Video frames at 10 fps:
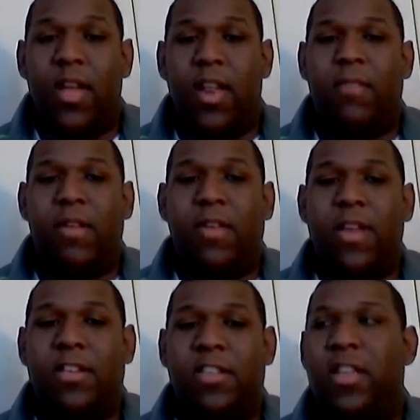Anyway, you
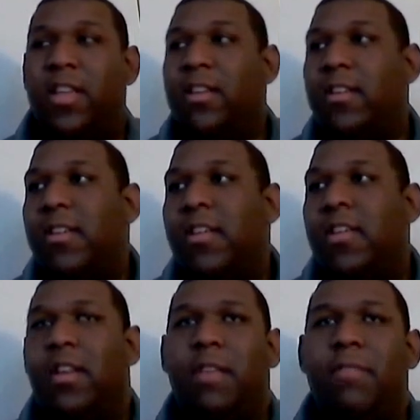get to see,
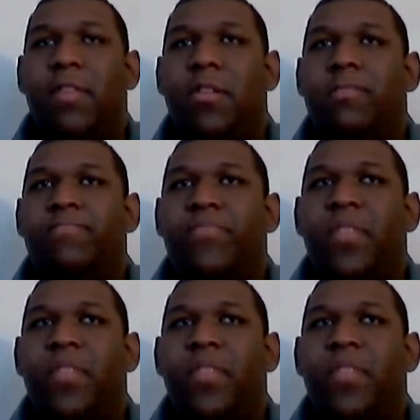even though